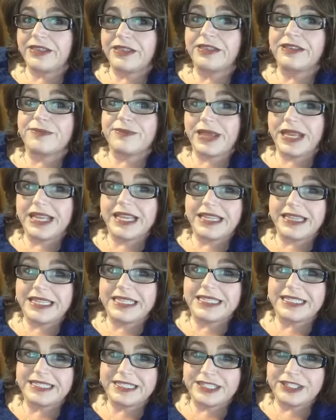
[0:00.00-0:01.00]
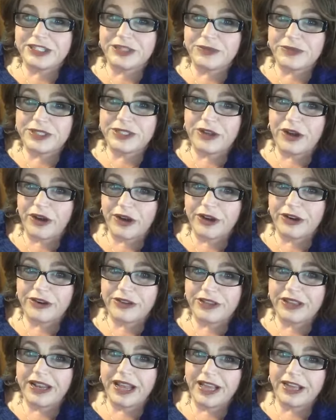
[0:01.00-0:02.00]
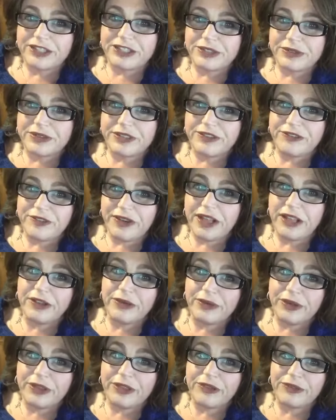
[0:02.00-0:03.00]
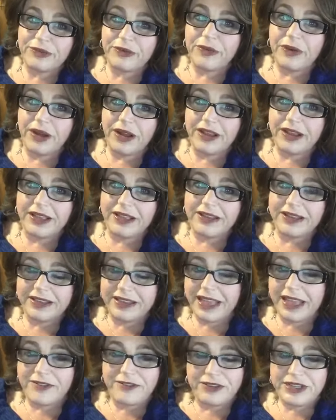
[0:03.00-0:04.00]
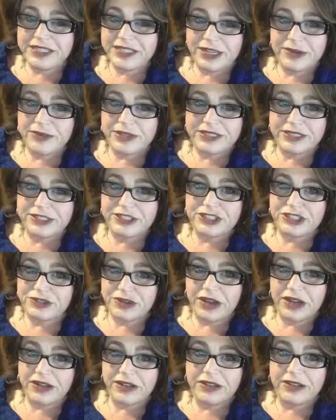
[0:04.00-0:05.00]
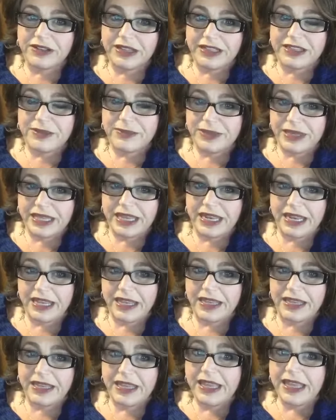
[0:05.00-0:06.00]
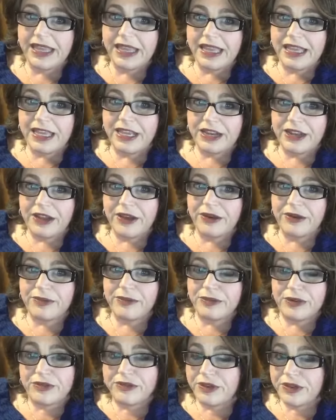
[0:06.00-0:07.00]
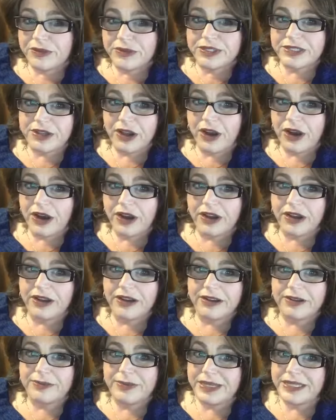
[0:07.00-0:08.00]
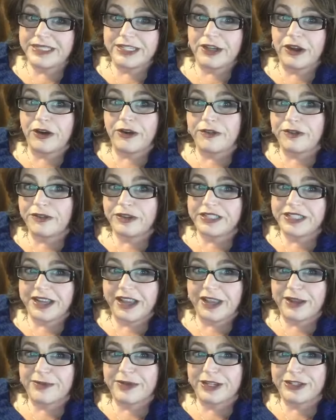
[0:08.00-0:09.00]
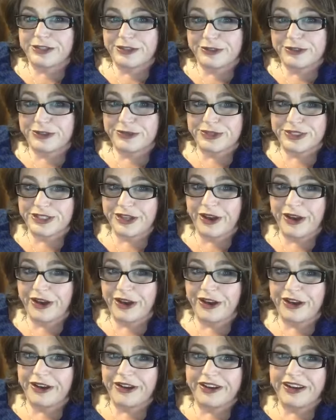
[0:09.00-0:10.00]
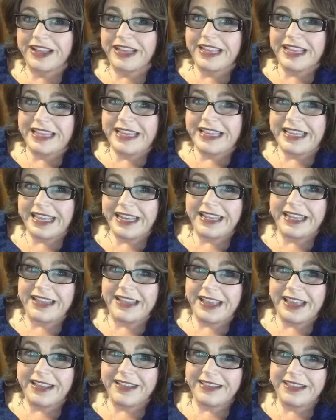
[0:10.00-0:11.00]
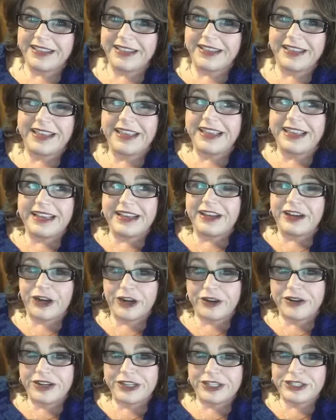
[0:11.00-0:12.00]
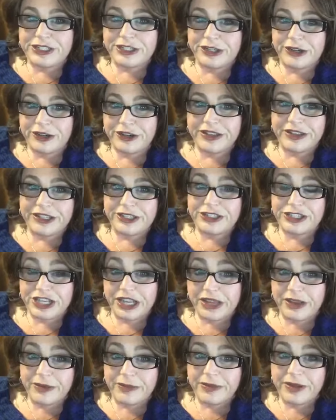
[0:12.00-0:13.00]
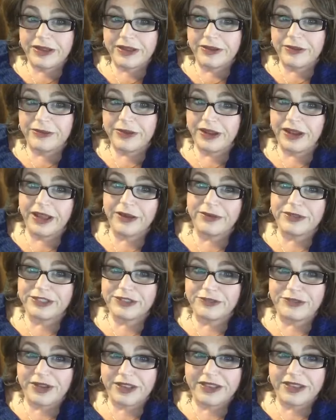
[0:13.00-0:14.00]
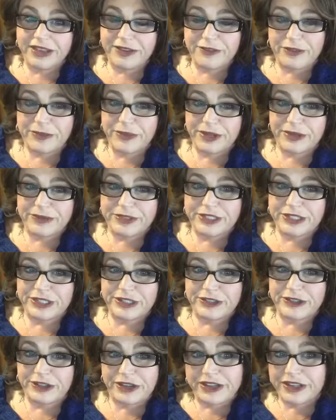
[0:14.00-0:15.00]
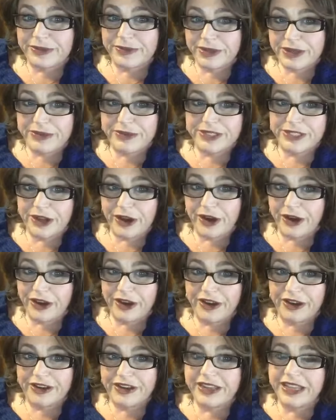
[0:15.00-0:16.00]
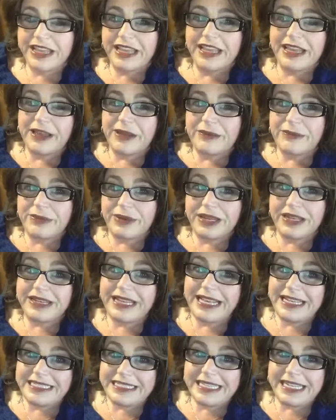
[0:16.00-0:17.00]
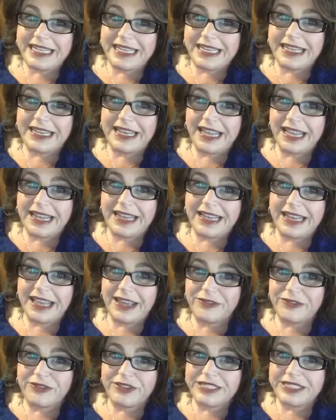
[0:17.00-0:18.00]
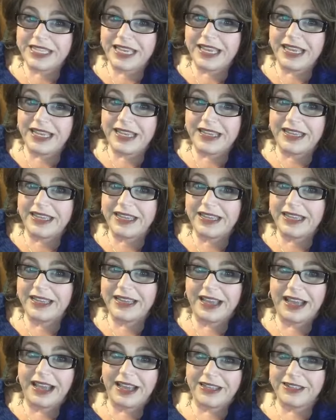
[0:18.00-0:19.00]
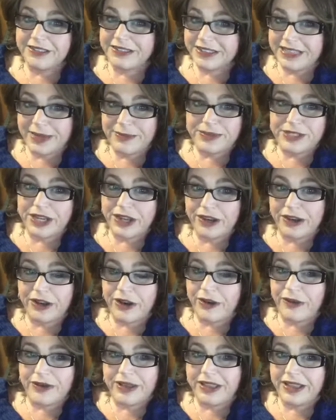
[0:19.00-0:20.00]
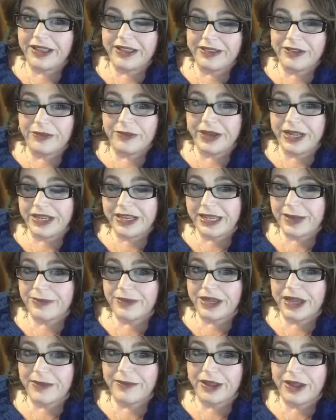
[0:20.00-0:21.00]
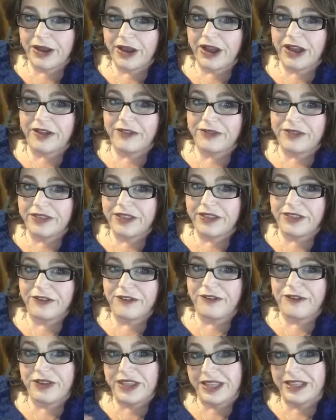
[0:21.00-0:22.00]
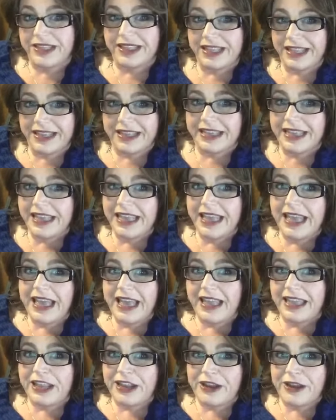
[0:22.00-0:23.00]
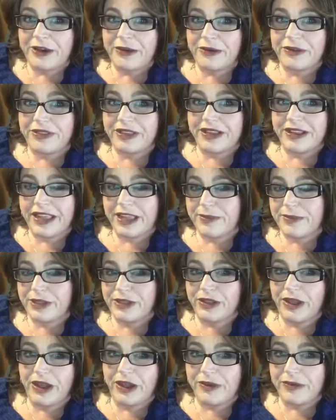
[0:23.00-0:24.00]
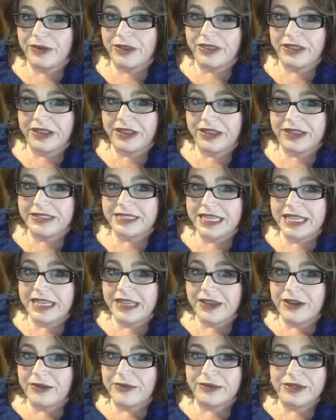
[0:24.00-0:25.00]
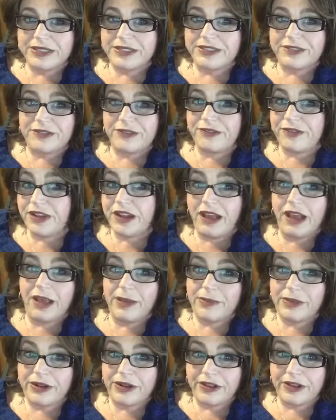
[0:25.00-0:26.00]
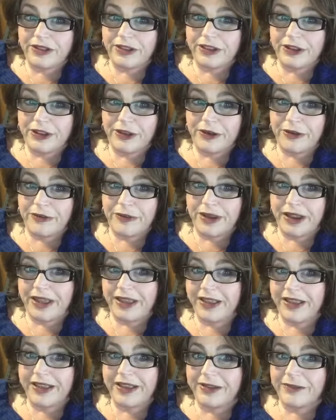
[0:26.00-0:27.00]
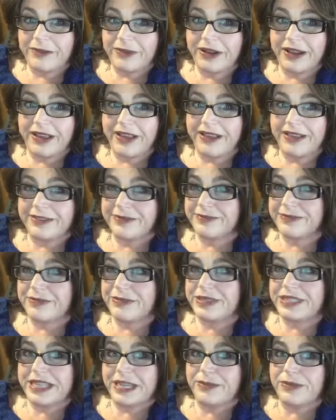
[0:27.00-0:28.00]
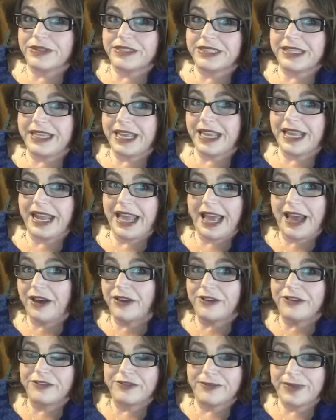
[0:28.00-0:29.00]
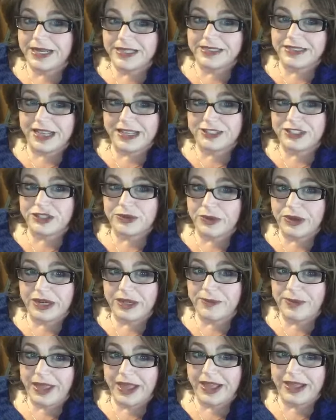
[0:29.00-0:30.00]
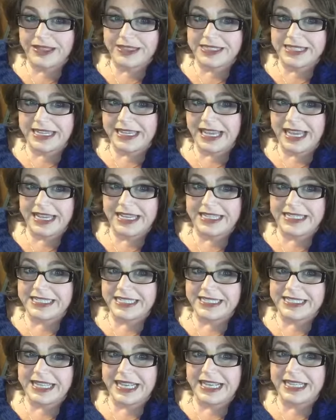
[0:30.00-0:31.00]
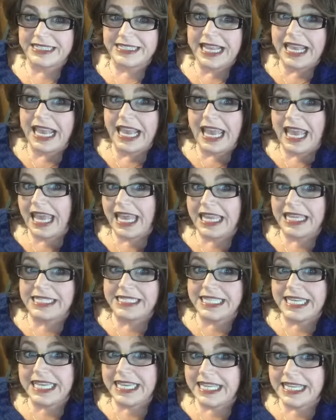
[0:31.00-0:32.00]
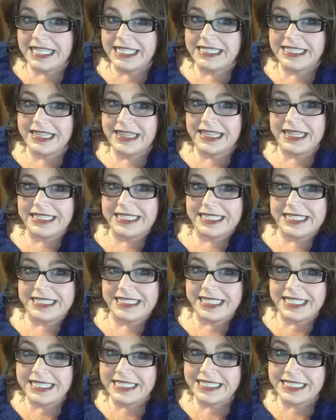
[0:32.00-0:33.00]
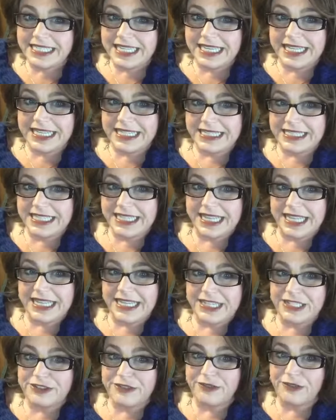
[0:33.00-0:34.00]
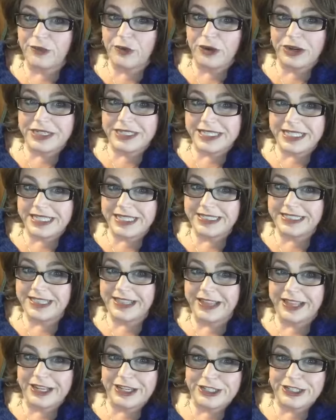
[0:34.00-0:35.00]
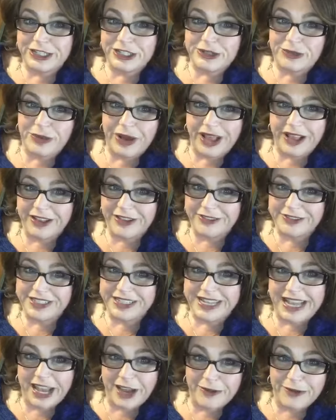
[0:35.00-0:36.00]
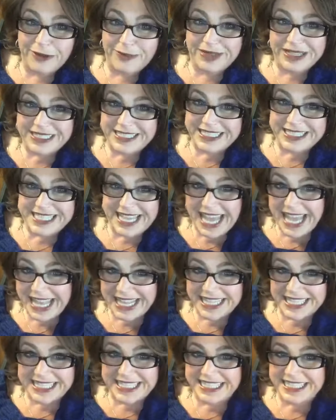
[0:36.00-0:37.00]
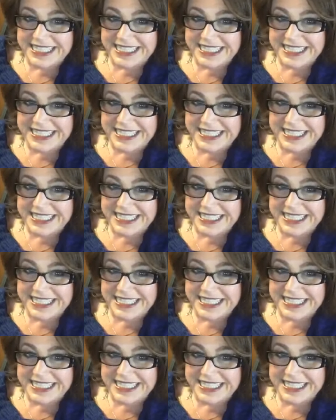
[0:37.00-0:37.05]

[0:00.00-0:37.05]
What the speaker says: making the decision was harder than actually following through on it. Every day was a struggle at the beginning. Moving was hard, bending over and tying my shoes was hard, getting the courage to go to the gym when I was afraid that everybody was going to look at me was hard. But I did it, and every day I kept on going, and the weight kept coming off, and then the feeling, that came along with it was phenomenal. When I was able to get out of my size 20 pants and get into size 18s, and then to 16s, and then into 14s, and then into 12s, and now I'm into 10s.